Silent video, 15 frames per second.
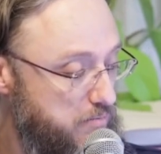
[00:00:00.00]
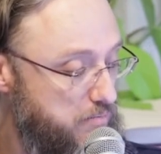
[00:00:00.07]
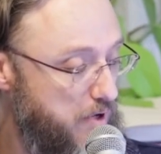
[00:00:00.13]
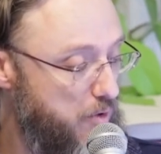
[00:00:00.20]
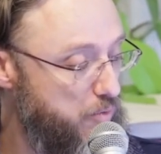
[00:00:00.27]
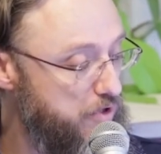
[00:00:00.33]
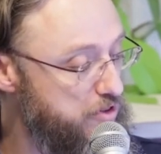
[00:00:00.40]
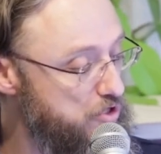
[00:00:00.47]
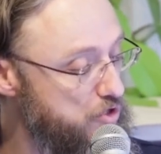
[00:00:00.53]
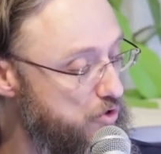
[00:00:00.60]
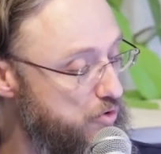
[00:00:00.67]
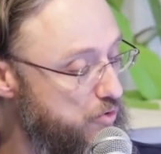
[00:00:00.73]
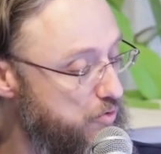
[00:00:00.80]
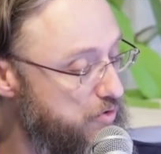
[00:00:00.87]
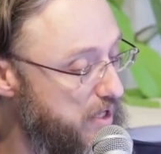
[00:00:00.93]
But with
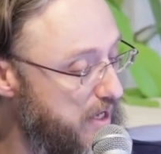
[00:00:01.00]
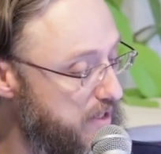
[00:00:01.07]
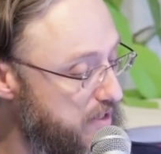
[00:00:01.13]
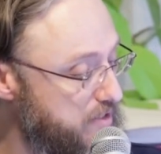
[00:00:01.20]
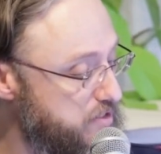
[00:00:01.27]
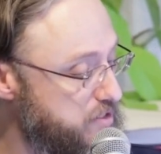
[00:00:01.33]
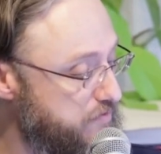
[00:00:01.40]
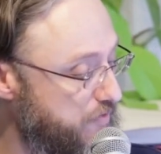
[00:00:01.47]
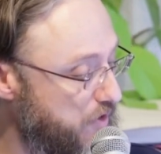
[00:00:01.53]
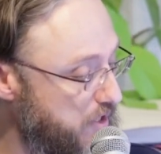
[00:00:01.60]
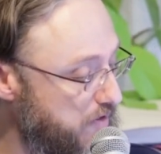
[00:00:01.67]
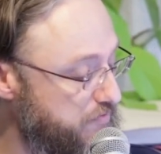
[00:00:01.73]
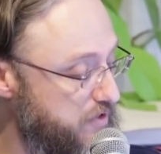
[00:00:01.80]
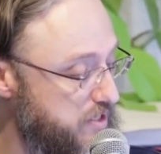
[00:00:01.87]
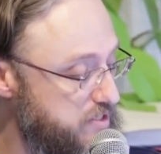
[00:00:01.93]
you there is
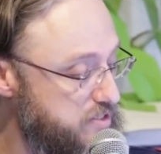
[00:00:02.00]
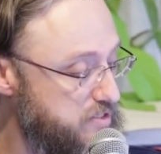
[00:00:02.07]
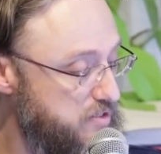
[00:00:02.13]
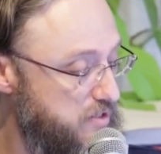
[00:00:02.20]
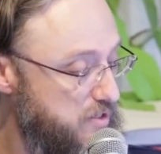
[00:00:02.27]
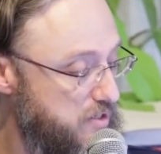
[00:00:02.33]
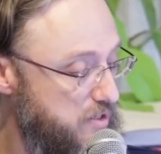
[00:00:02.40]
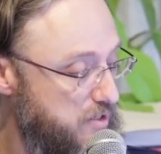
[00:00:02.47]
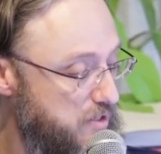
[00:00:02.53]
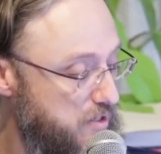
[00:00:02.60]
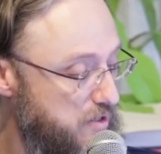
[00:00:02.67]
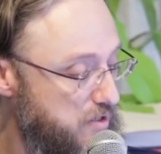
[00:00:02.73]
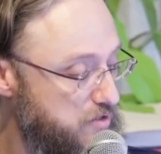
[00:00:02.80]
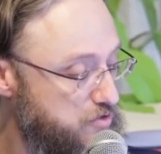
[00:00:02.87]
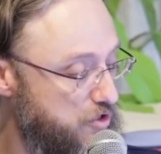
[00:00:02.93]
forgiveness,
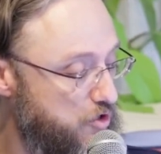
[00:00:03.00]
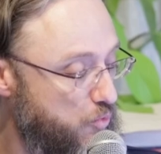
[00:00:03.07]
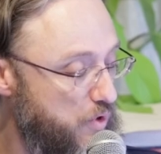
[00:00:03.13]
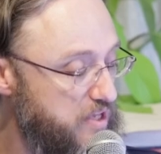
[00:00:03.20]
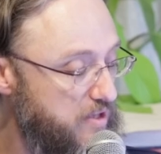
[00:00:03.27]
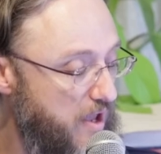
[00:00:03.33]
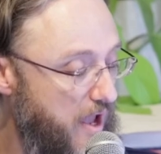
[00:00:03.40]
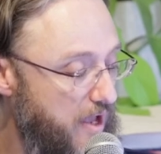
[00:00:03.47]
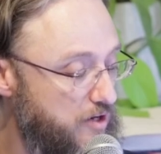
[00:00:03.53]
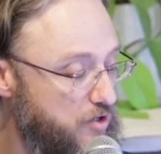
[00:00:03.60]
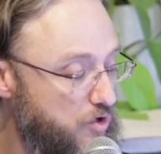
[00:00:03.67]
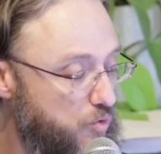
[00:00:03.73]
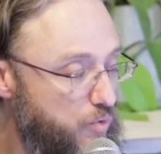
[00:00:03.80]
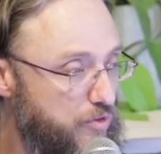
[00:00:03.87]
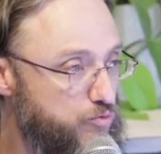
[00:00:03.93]
so that we
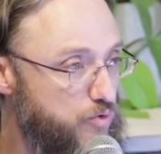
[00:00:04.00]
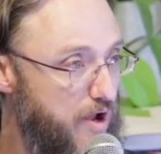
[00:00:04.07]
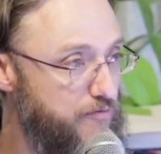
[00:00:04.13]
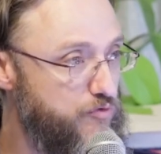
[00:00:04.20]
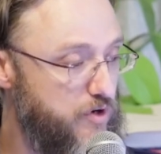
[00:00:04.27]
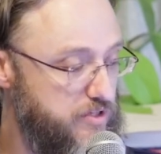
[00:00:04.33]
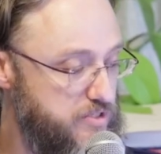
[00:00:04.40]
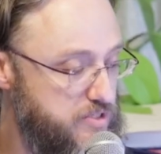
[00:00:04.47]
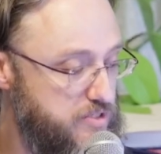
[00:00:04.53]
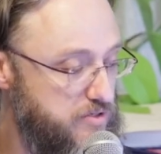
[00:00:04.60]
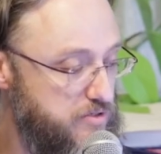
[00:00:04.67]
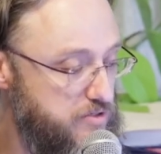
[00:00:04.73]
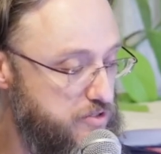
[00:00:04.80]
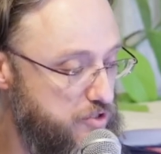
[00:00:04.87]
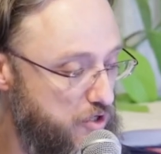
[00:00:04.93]
can with reverence
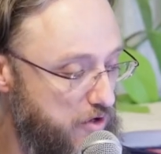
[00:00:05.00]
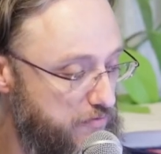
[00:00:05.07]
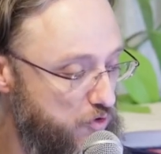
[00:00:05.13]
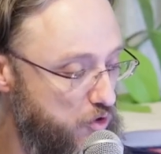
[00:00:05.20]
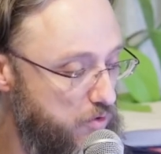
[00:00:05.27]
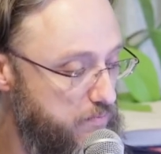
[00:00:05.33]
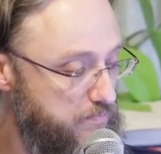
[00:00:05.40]
serve you.